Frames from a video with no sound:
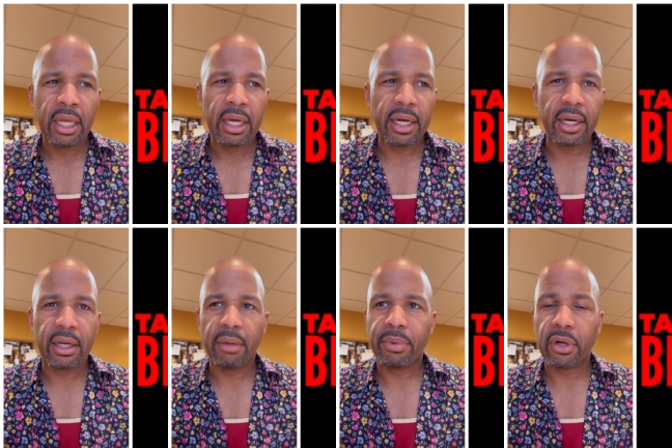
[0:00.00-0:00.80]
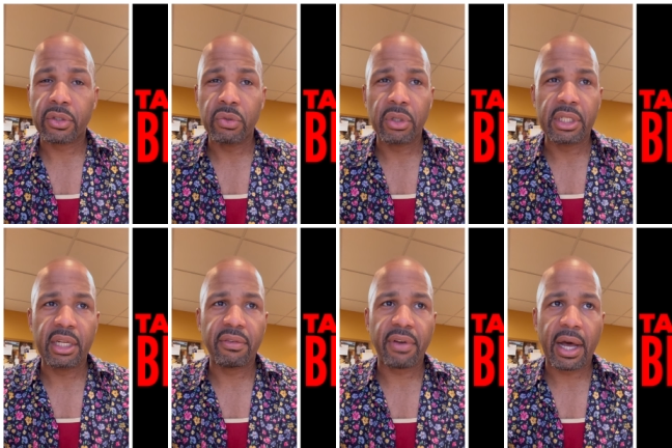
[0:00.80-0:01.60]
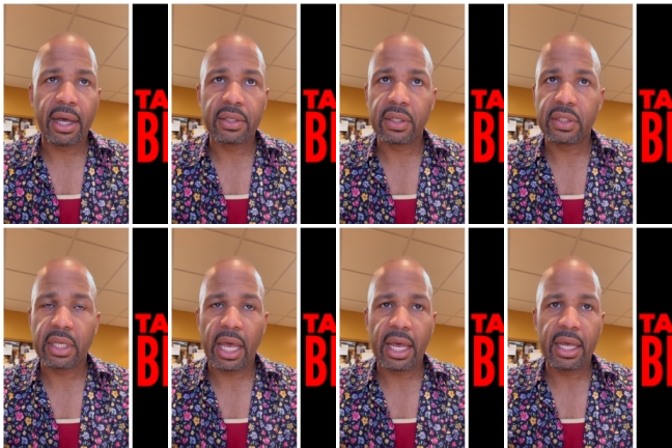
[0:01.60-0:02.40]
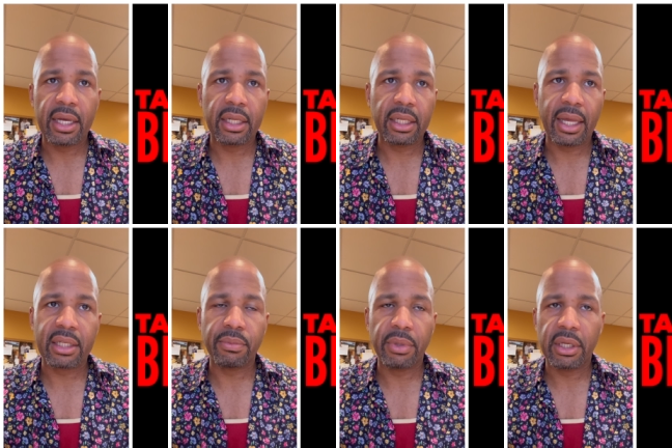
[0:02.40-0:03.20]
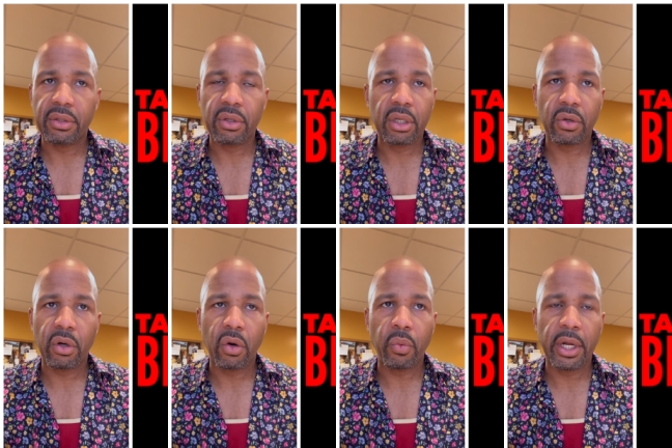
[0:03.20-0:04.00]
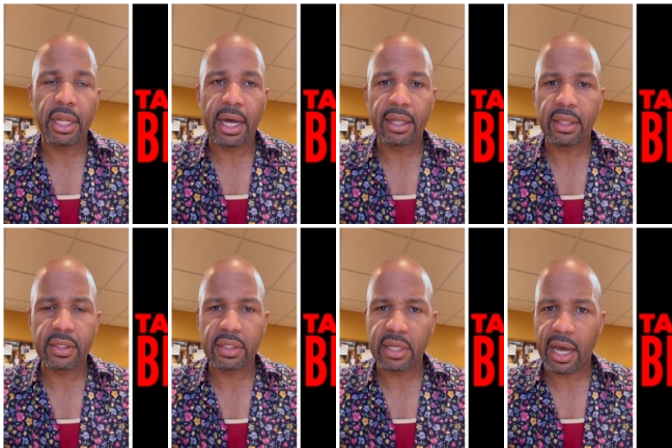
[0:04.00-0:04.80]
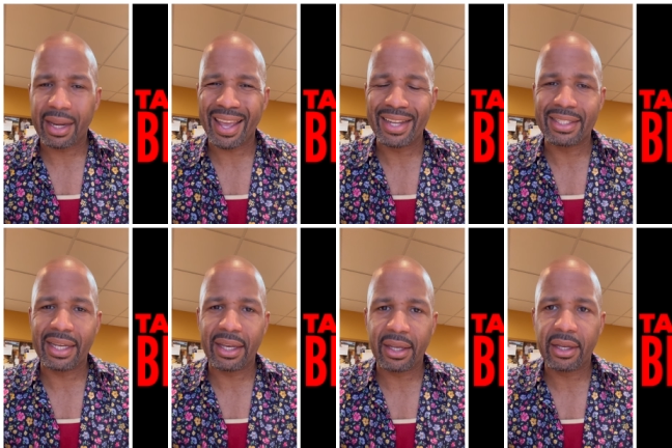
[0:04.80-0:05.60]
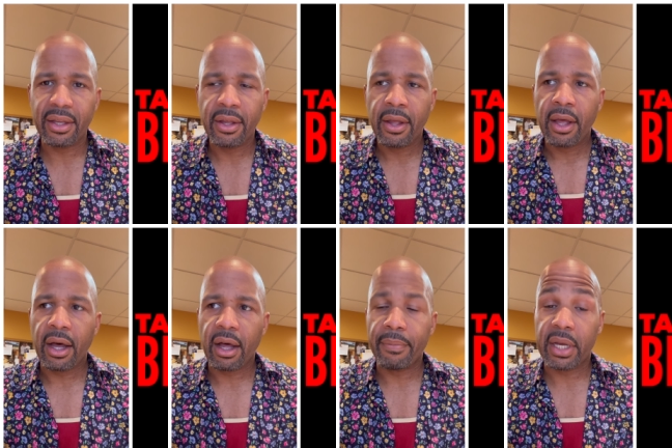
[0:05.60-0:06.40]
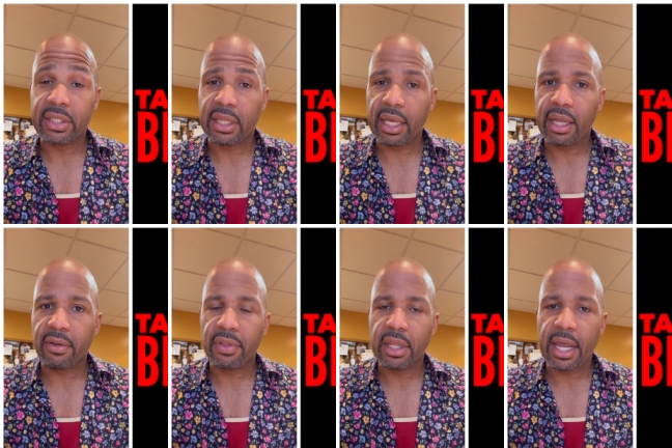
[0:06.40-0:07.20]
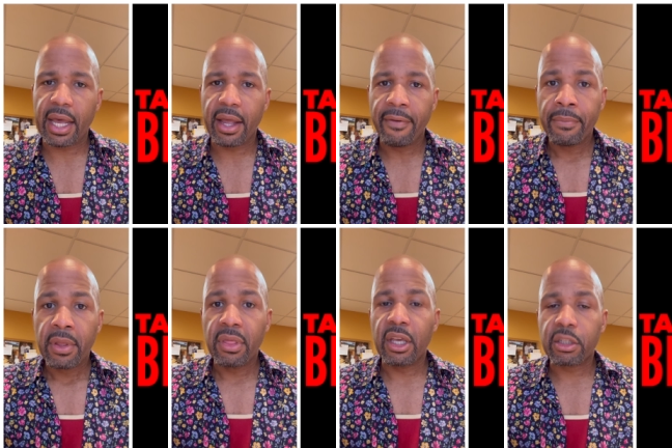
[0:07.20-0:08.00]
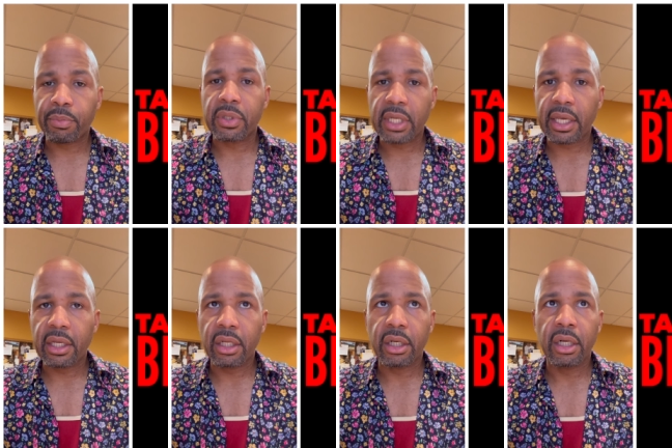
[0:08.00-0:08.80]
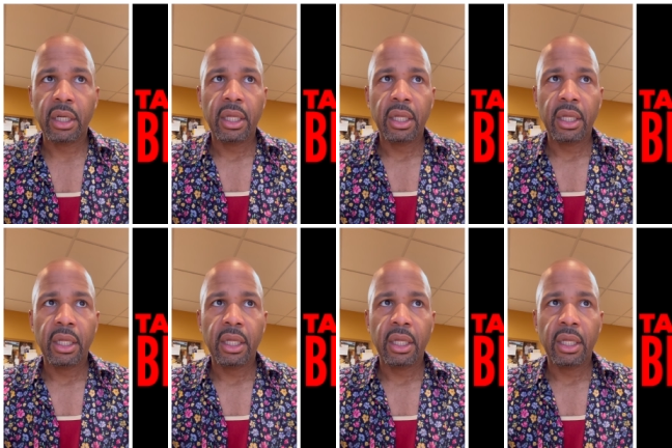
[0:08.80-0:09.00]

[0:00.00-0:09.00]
uh, a person who identifies as gay, uh, lesbian or, or whatnot. This is not a dig uh, because at the end of the day, this particular